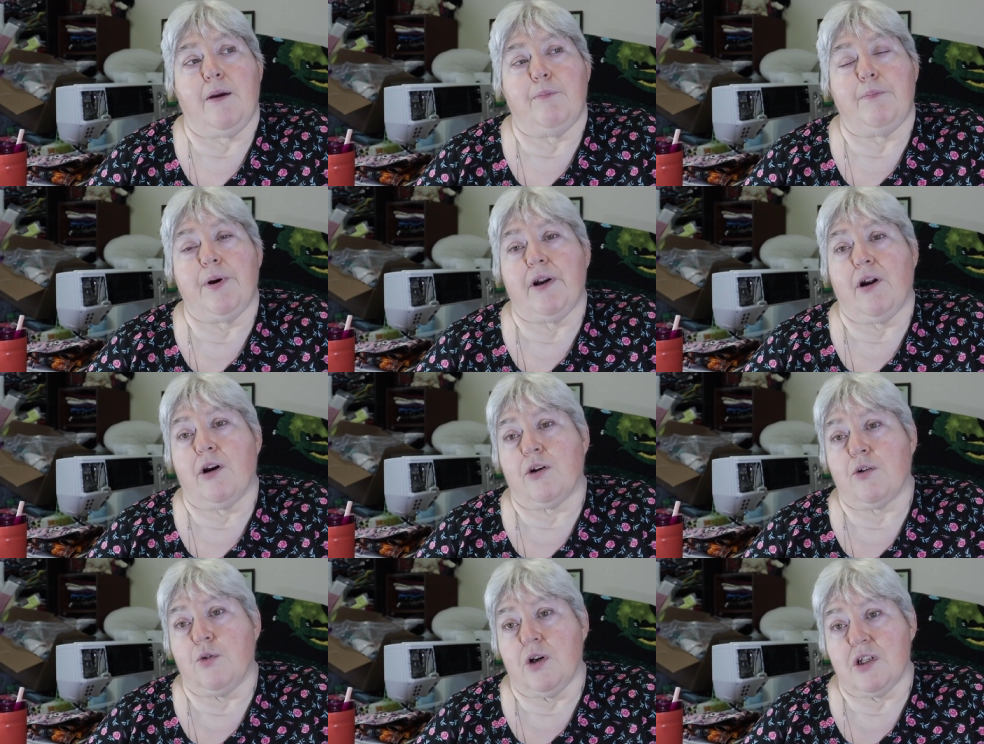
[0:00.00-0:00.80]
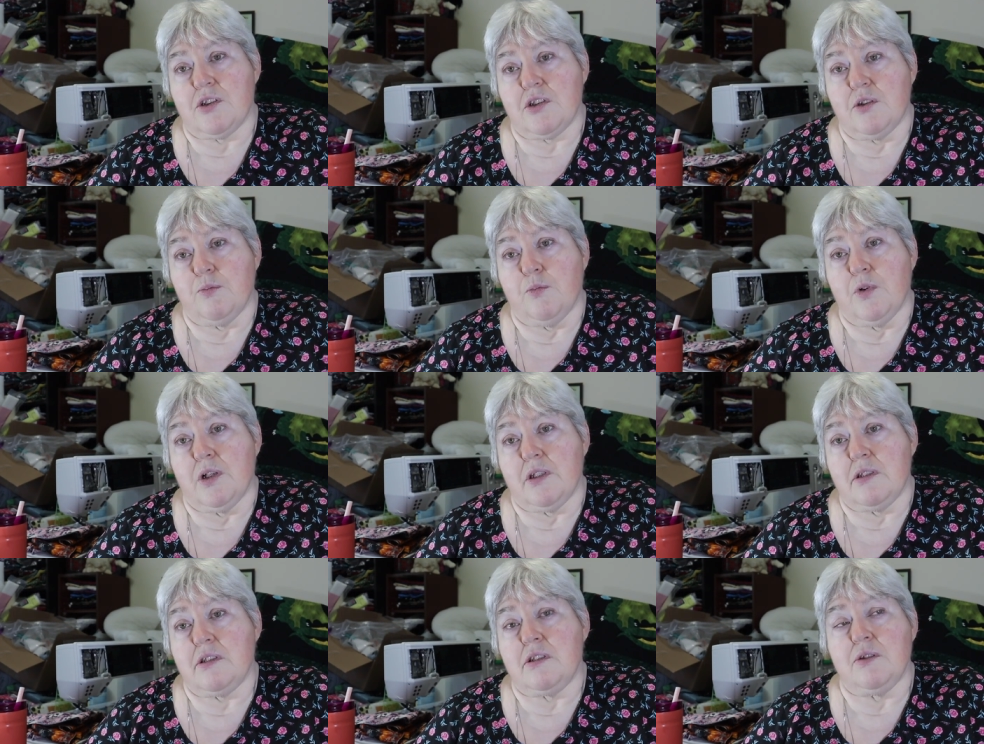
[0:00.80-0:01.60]
but our question
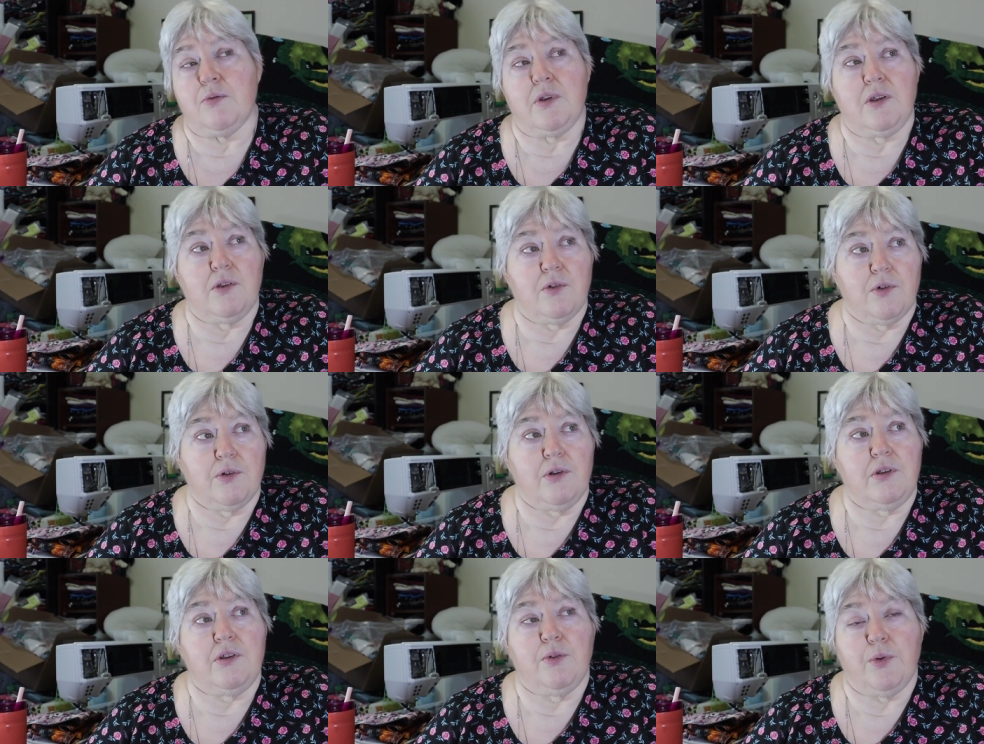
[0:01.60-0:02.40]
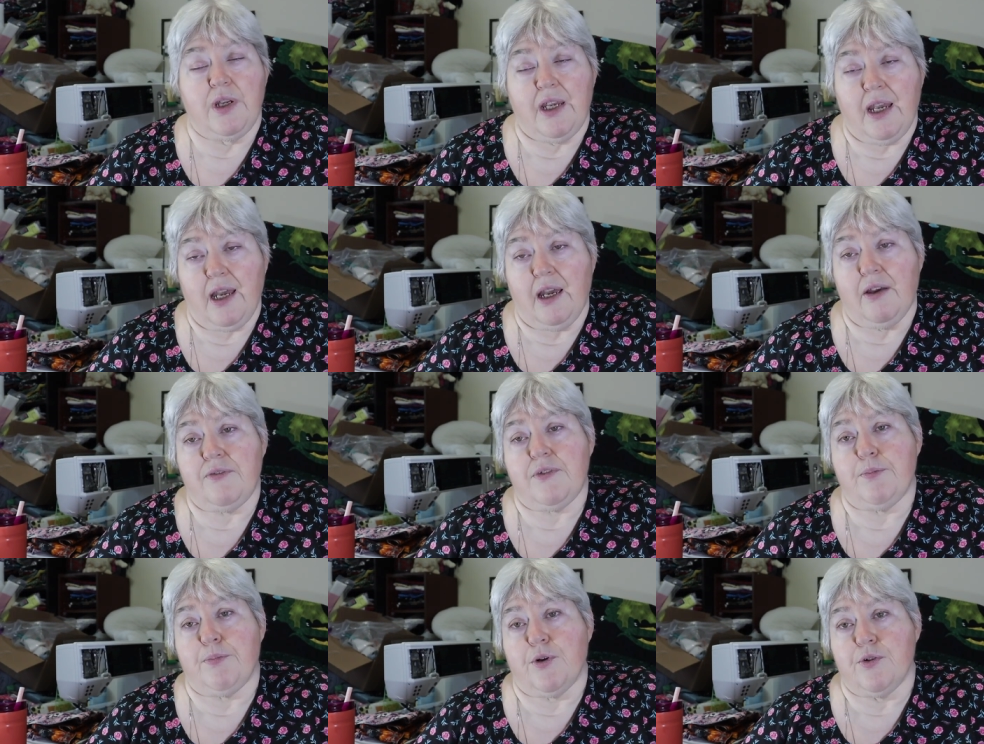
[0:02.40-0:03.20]
was, do we have
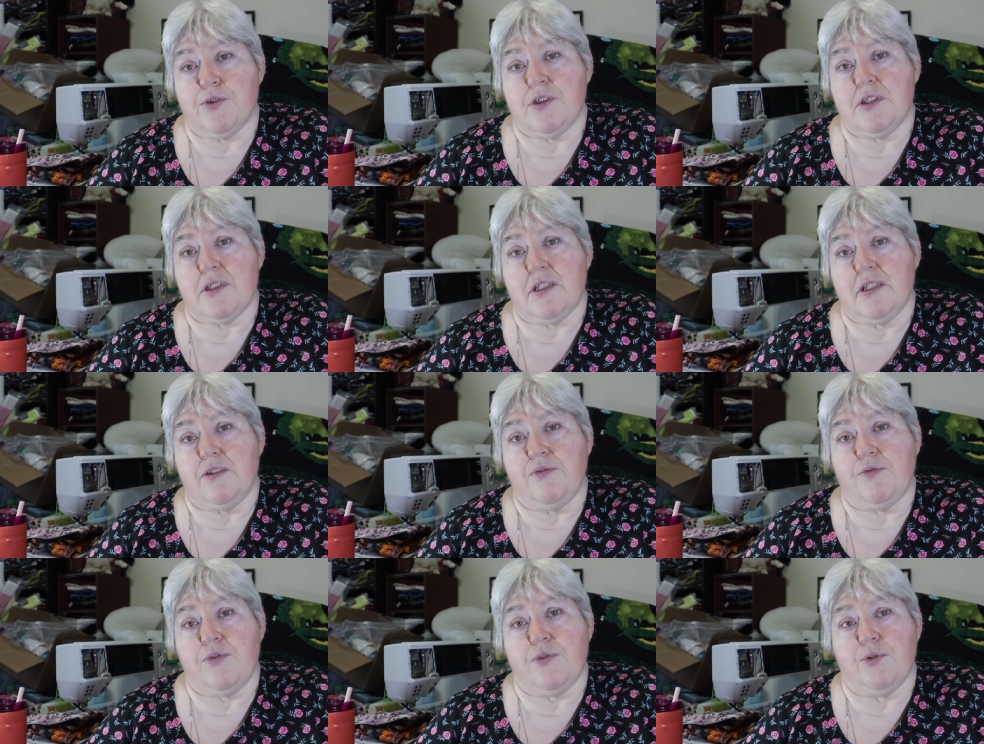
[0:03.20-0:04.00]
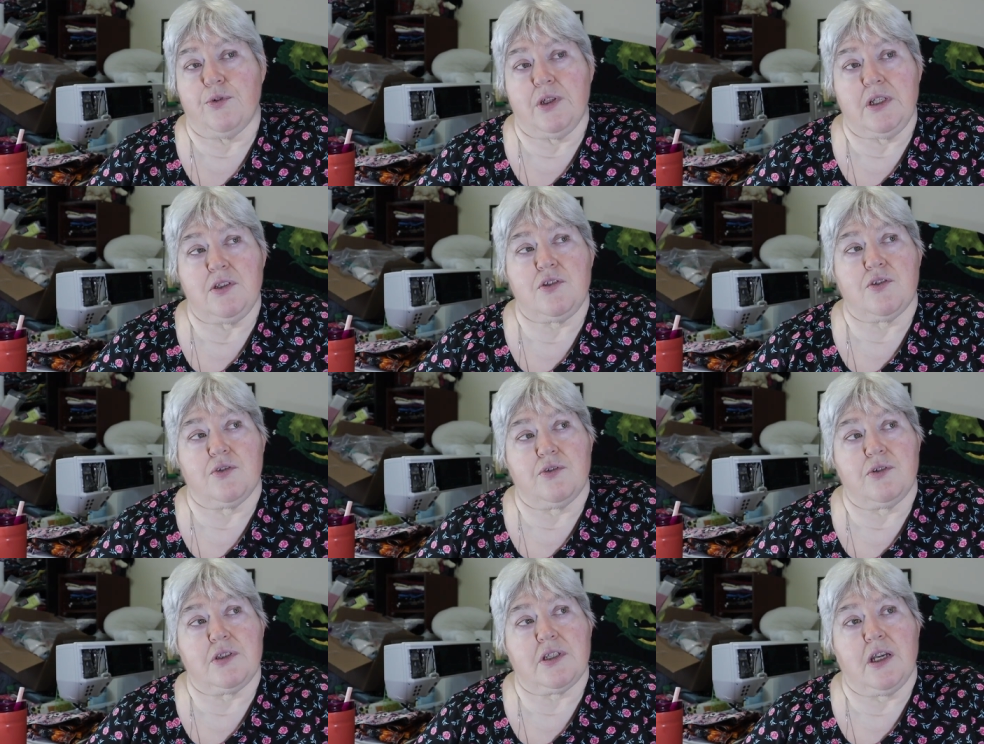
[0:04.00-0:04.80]
to purchase it through an
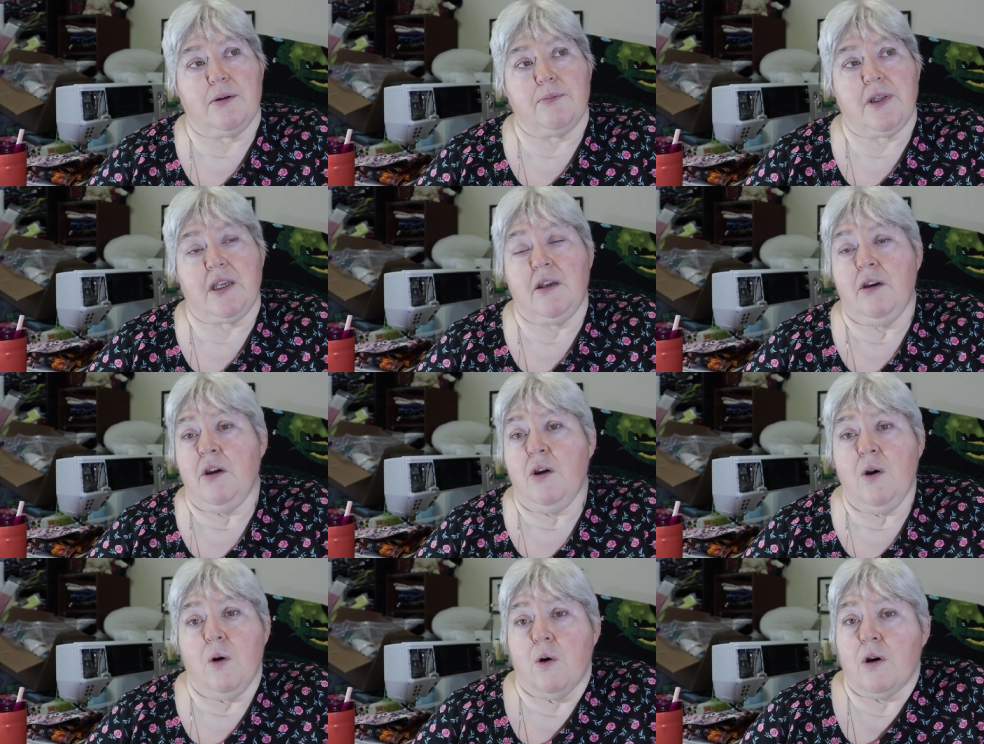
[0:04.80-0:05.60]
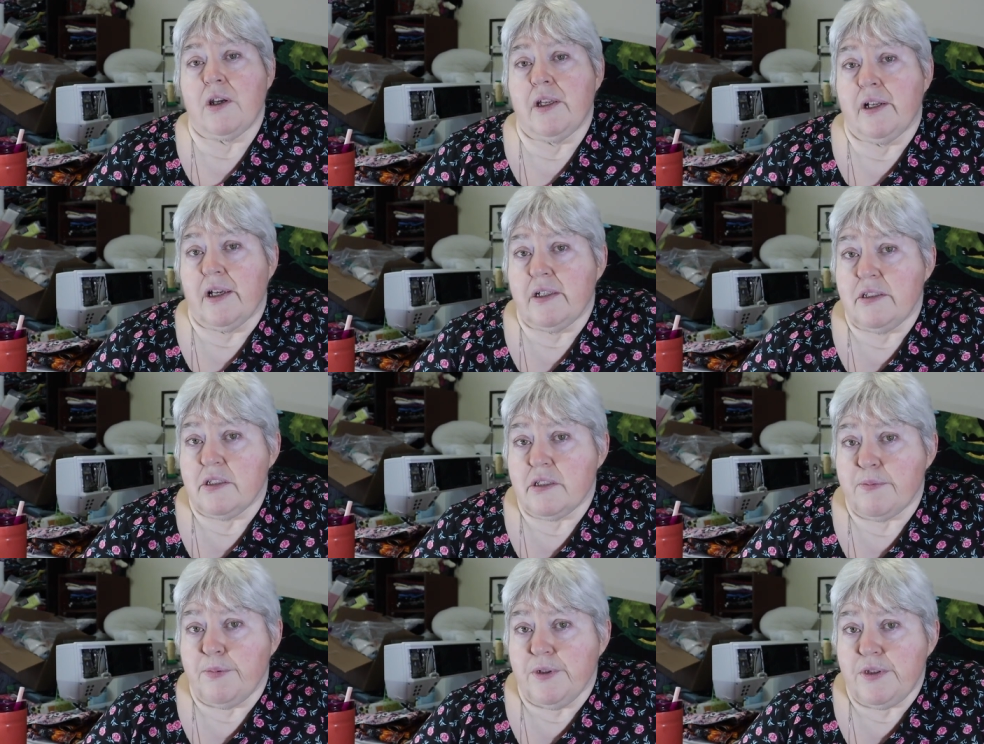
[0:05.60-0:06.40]
insurance company, or can I
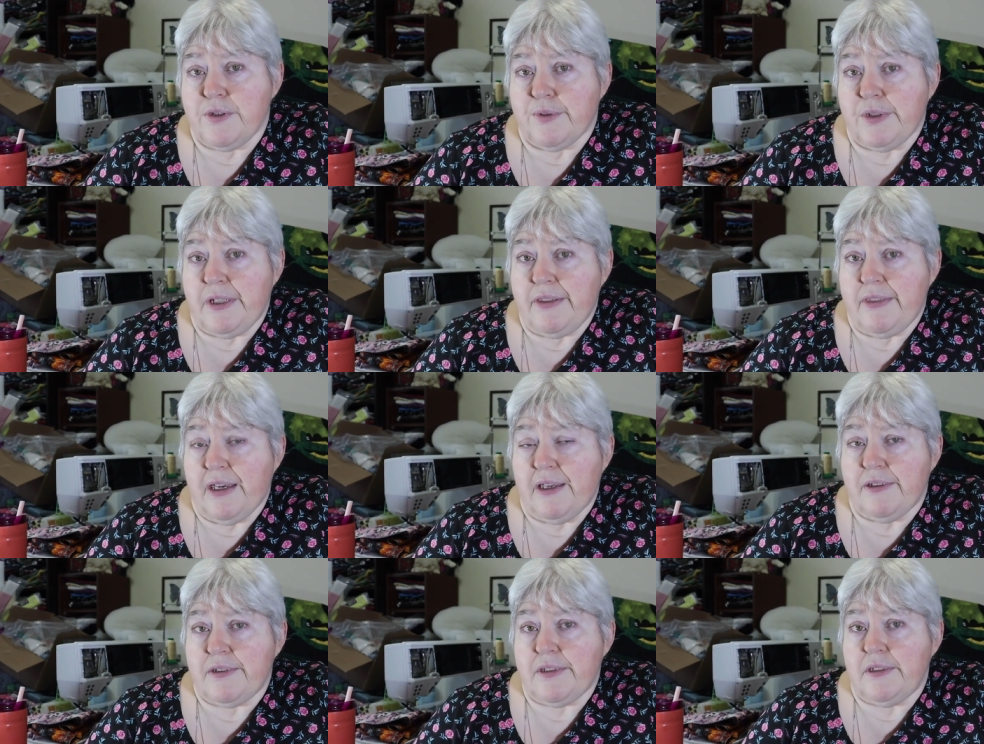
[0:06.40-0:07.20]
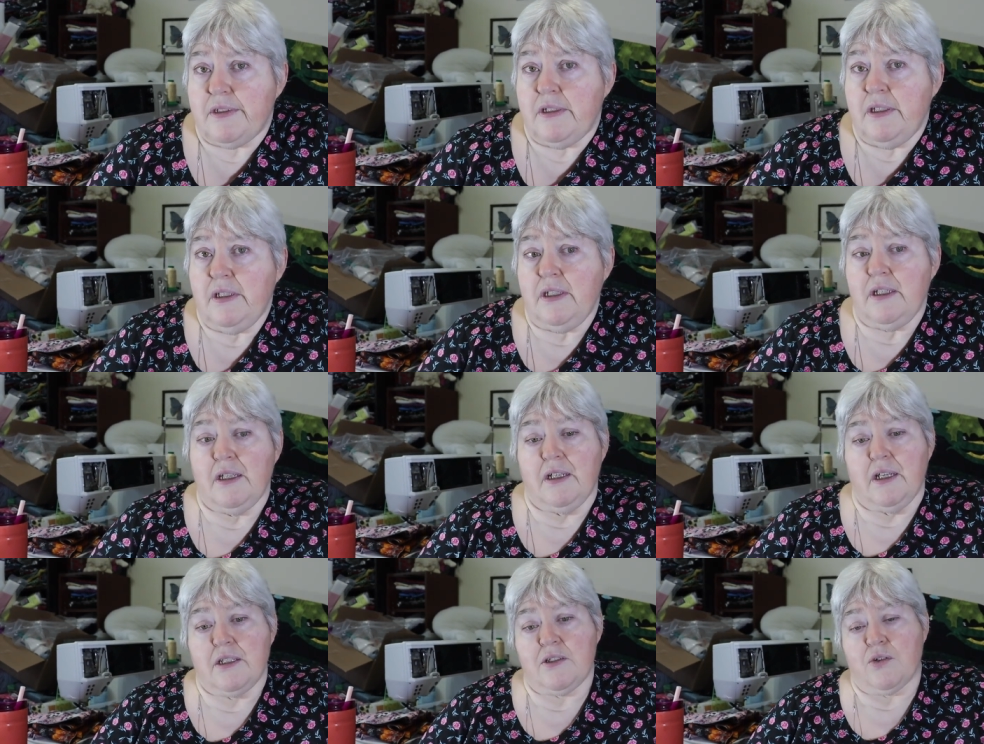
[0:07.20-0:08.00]
just put $20,000
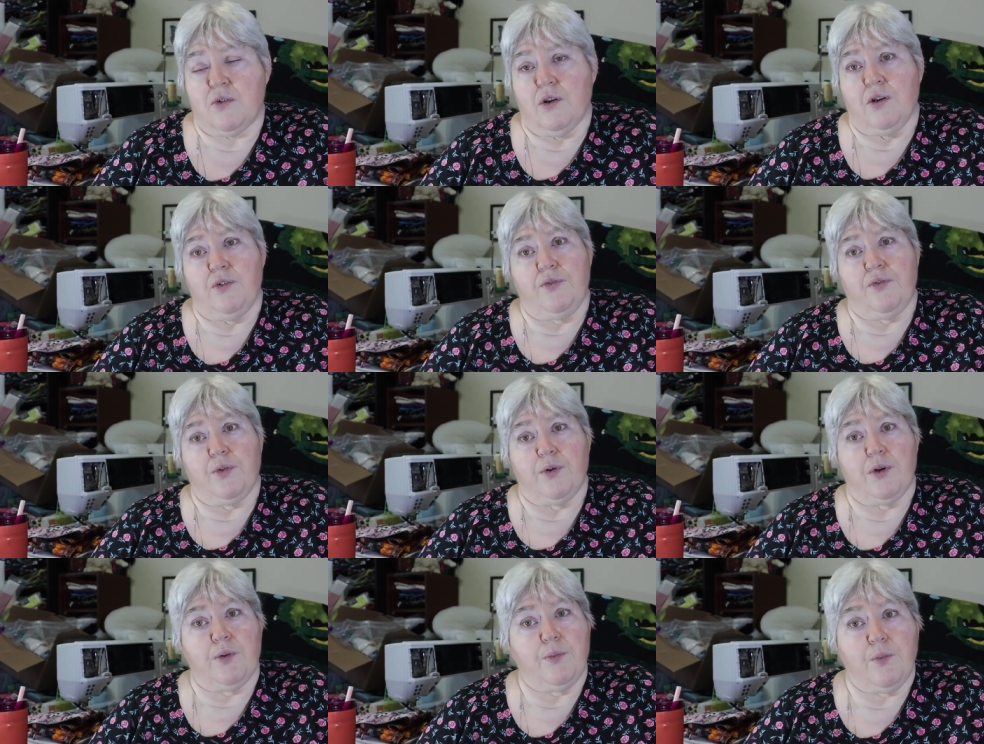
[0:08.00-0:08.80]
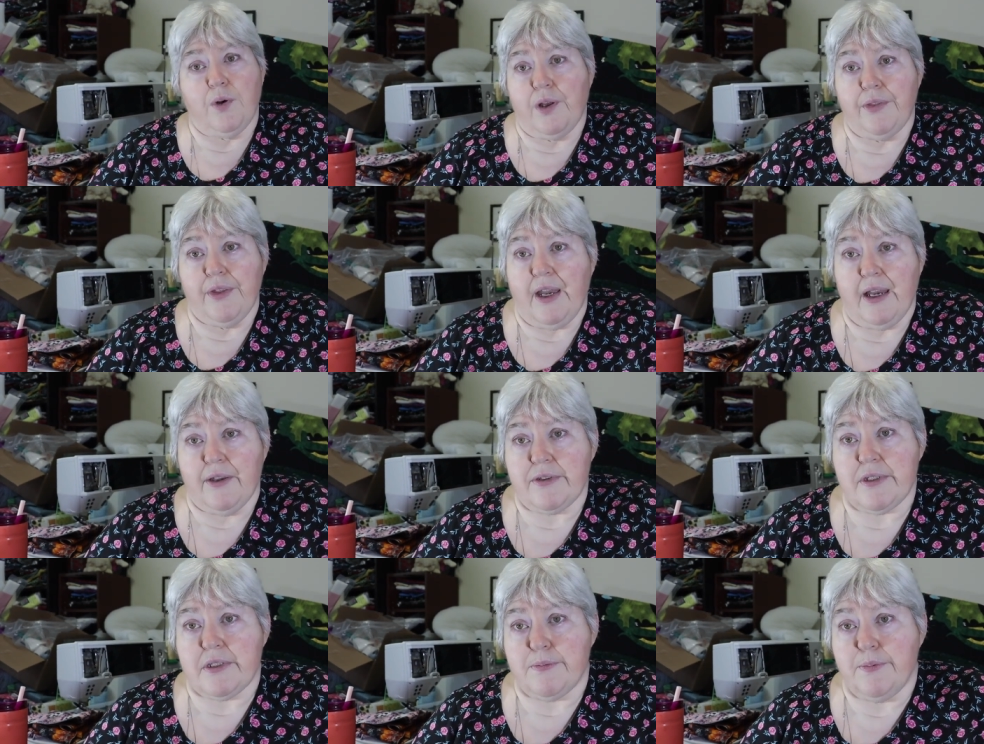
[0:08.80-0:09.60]
in escrow for it while the
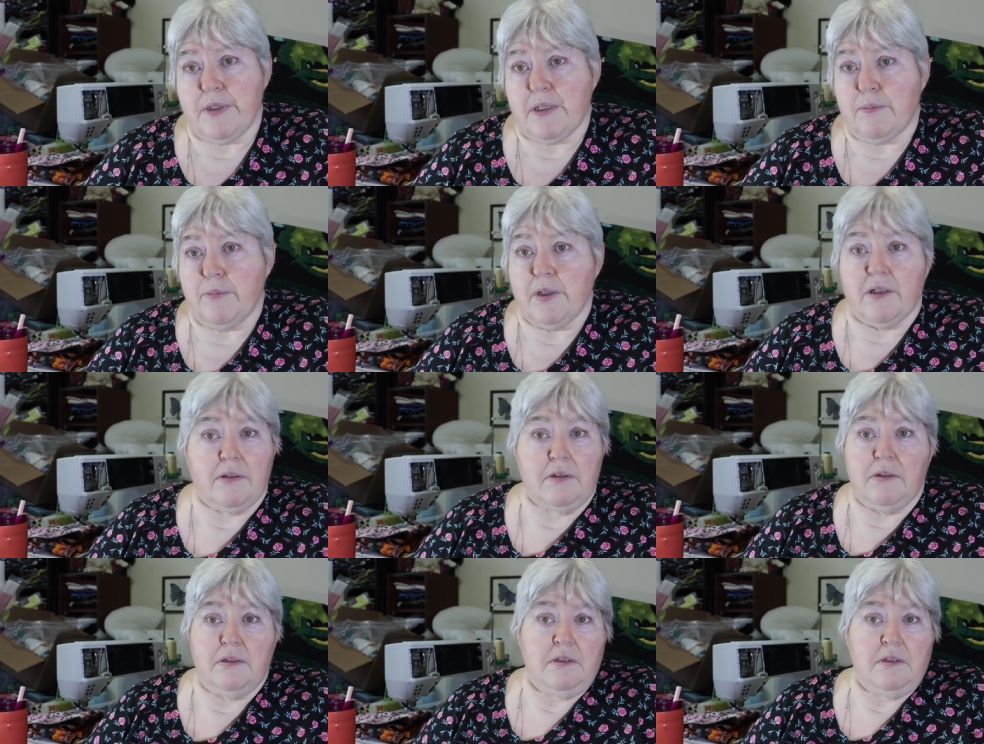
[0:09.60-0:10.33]
house is being built?